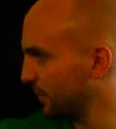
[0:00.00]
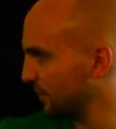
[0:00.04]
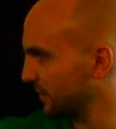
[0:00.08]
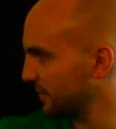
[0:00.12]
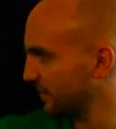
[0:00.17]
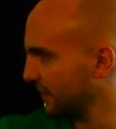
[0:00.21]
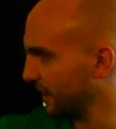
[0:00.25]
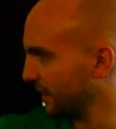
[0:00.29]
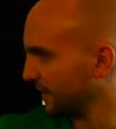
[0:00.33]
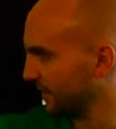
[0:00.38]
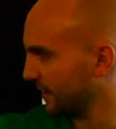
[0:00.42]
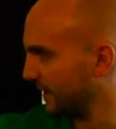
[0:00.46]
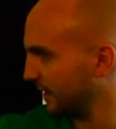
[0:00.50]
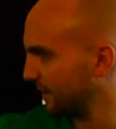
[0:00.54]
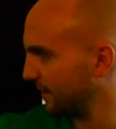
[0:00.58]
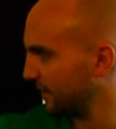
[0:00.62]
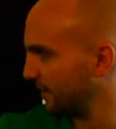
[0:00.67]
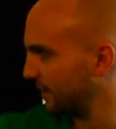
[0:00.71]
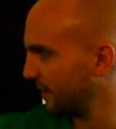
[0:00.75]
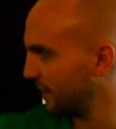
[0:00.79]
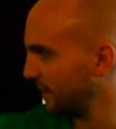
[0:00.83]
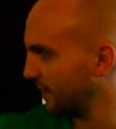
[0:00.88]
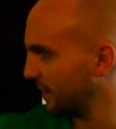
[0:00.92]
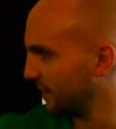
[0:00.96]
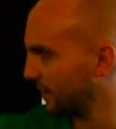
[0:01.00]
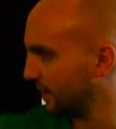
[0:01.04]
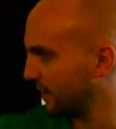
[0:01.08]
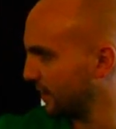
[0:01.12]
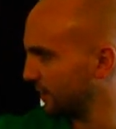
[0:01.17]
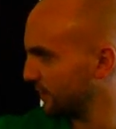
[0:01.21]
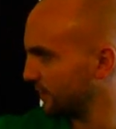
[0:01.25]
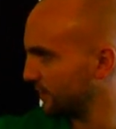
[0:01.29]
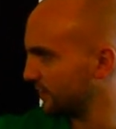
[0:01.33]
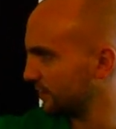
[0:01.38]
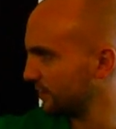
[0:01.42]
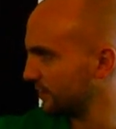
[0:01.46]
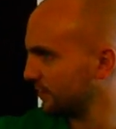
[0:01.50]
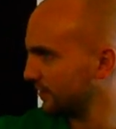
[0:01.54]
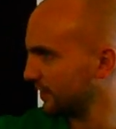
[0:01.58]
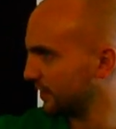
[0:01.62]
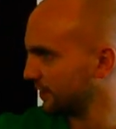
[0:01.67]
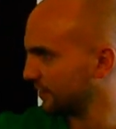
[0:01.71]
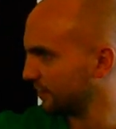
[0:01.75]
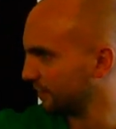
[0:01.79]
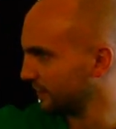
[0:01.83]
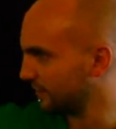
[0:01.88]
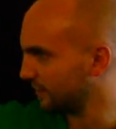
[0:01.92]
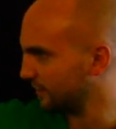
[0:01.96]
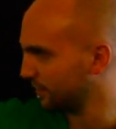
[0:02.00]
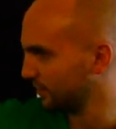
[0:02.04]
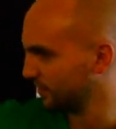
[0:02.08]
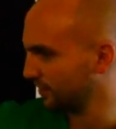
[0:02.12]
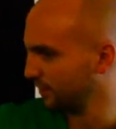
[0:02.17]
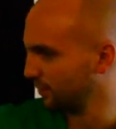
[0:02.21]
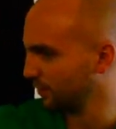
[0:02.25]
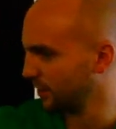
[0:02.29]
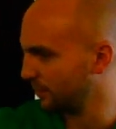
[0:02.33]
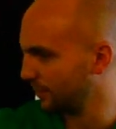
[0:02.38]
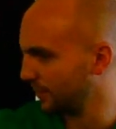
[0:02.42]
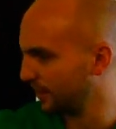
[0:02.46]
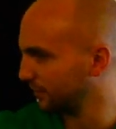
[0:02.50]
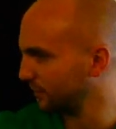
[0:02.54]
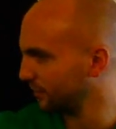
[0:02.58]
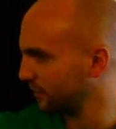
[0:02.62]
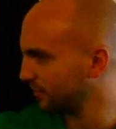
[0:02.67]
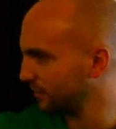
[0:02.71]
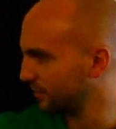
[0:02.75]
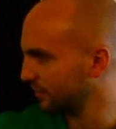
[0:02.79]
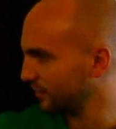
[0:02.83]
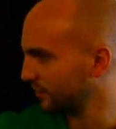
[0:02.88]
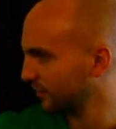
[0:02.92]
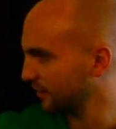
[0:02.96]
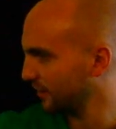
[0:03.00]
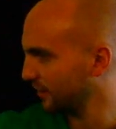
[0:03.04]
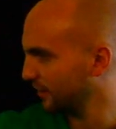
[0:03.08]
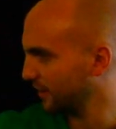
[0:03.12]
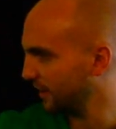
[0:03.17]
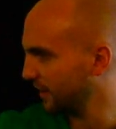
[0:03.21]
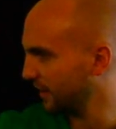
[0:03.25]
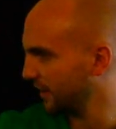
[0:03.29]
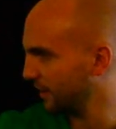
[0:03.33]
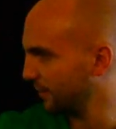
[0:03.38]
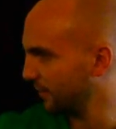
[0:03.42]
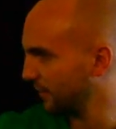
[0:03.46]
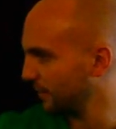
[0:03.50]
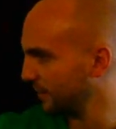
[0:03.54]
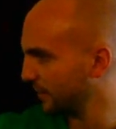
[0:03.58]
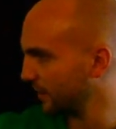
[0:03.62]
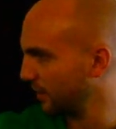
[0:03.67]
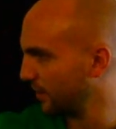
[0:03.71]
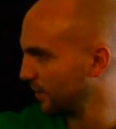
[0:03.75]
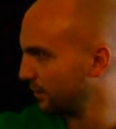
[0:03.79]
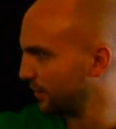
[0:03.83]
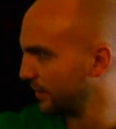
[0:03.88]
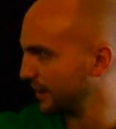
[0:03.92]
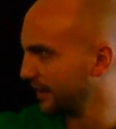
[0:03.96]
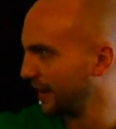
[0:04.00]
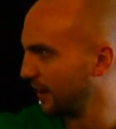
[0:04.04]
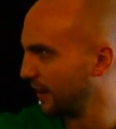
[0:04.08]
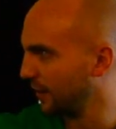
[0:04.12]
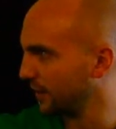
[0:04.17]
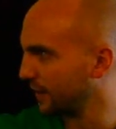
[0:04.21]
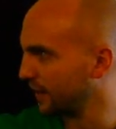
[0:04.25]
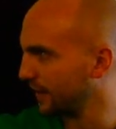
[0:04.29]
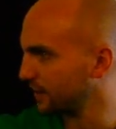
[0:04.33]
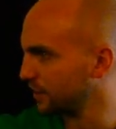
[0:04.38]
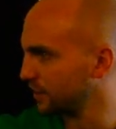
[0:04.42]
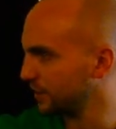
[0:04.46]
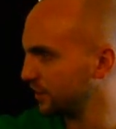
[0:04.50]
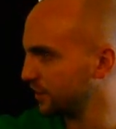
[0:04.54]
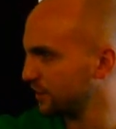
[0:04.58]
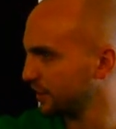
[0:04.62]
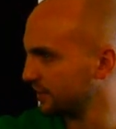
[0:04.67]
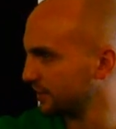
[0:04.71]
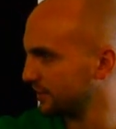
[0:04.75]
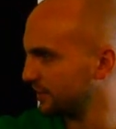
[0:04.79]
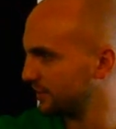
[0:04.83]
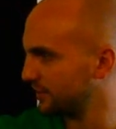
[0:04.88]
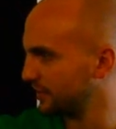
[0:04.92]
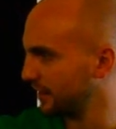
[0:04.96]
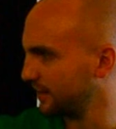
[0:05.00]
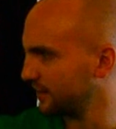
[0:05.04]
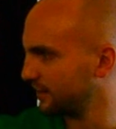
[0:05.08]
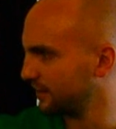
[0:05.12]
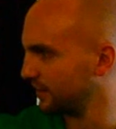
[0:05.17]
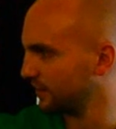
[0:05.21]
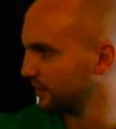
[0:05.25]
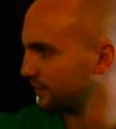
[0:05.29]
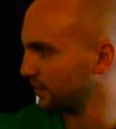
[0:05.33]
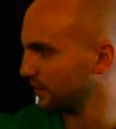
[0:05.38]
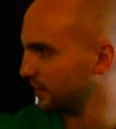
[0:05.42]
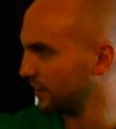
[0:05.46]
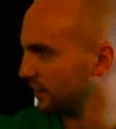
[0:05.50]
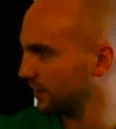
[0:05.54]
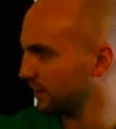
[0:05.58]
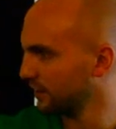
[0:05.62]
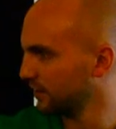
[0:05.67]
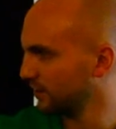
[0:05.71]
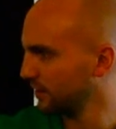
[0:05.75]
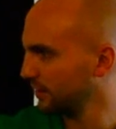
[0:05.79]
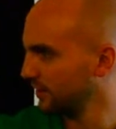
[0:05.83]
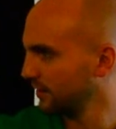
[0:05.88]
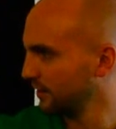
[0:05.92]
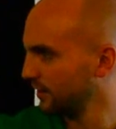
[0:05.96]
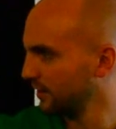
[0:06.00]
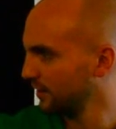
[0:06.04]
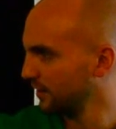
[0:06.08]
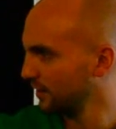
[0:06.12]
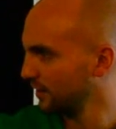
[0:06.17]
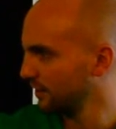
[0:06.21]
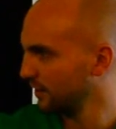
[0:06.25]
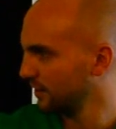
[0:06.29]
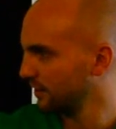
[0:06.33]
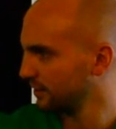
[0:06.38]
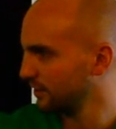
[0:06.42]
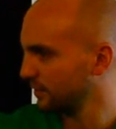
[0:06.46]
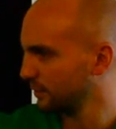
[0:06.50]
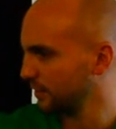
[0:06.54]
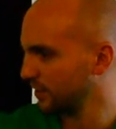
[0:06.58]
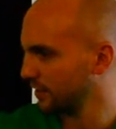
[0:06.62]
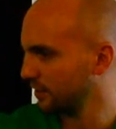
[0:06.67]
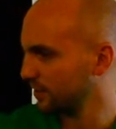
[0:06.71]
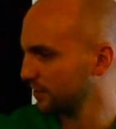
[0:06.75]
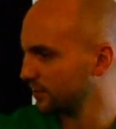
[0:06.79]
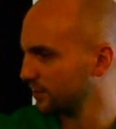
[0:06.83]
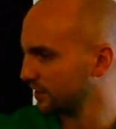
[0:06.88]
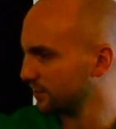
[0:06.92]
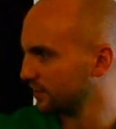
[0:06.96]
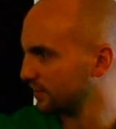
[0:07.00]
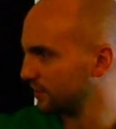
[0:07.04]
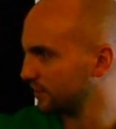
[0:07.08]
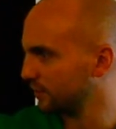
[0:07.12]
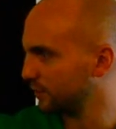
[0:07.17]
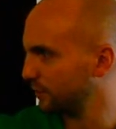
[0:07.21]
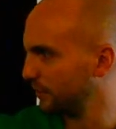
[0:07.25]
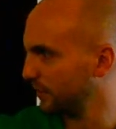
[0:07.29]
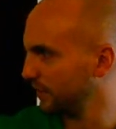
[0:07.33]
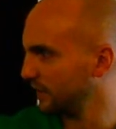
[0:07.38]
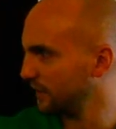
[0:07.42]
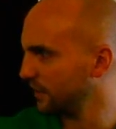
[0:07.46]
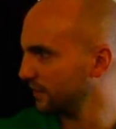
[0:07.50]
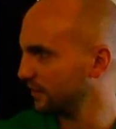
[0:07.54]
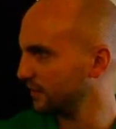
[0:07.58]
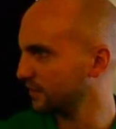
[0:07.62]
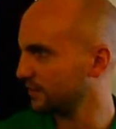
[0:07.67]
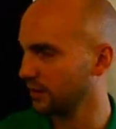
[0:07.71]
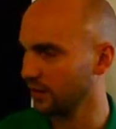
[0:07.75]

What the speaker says: I'm going to select that, in it goes. I can still see my pedals. I'm going to go, but now I can actually adjust the settings on it. So I'm going to go and adjust the speed.